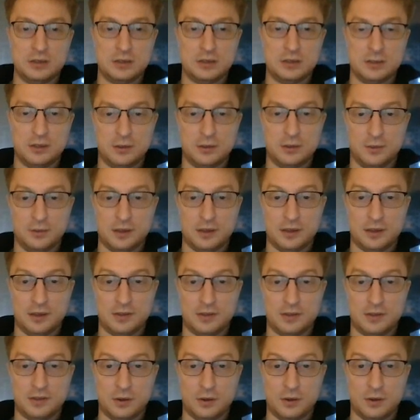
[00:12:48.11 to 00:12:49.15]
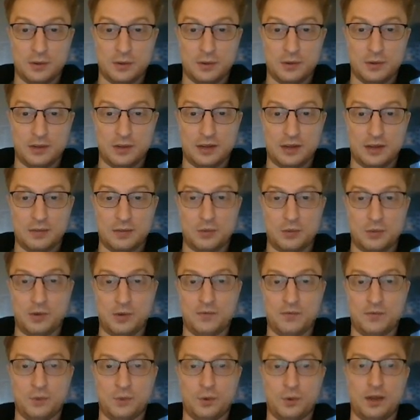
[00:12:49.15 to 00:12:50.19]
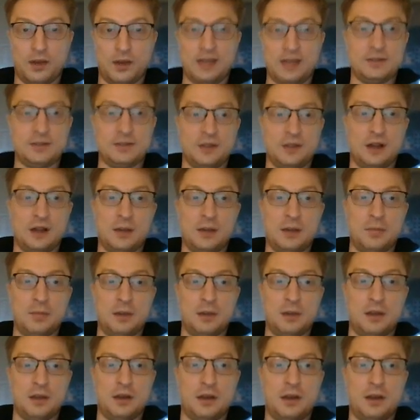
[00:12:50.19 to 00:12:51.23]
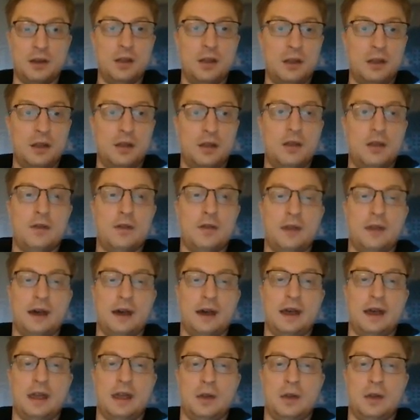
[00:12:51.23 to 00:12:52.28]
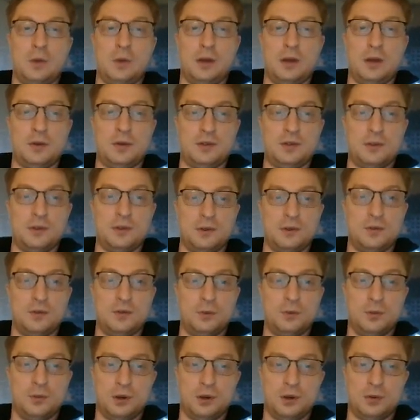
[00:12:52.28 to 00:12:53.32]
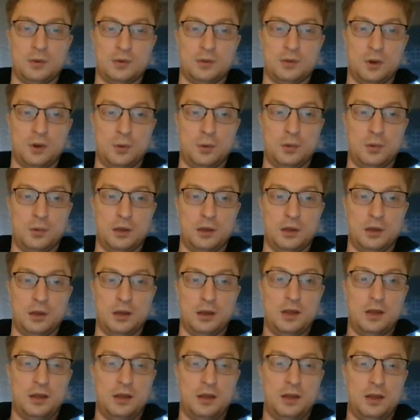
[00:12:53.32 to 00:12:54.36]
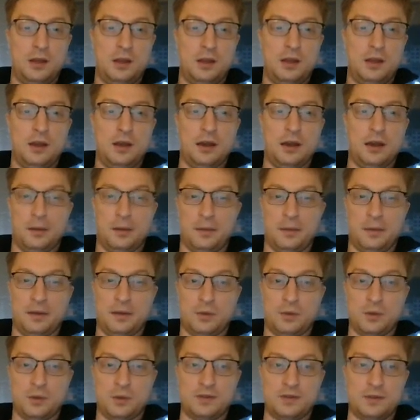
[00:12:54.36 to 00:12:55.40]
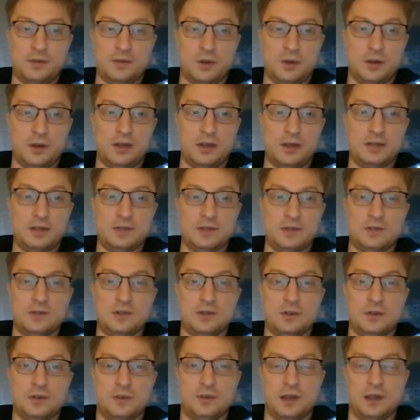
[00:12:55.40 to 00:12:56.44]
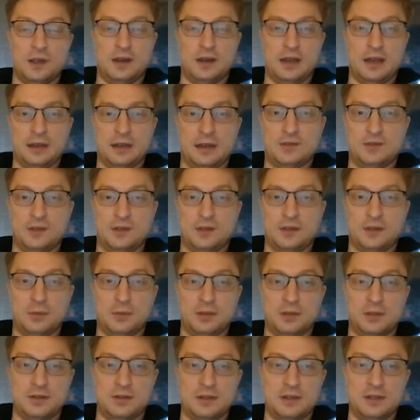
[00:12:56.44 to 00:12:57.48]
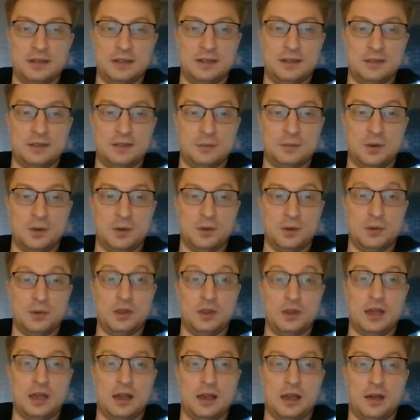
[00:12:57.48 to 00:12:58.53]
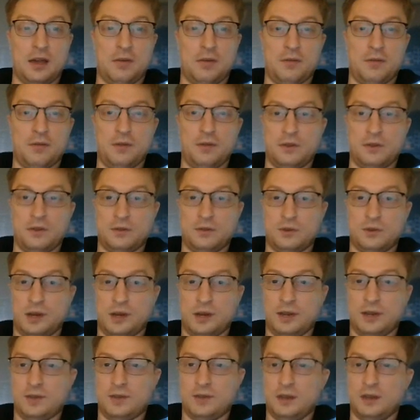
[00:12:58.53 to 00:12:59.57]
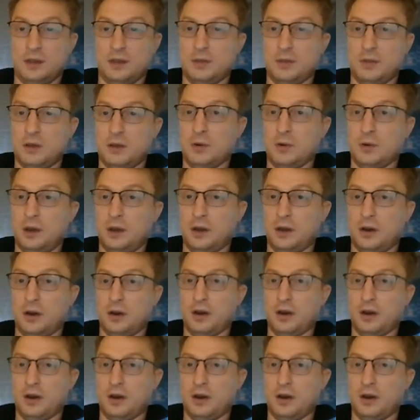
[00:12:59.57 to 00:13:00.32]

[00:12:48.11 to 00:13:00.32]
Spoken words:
I don't think so. Not really. 9.4. He has not been the high-end wide receiver too, Mark was hoping. And of course, Stephon Diggs is still fantastic, but does Mark really have the strength to keep going here?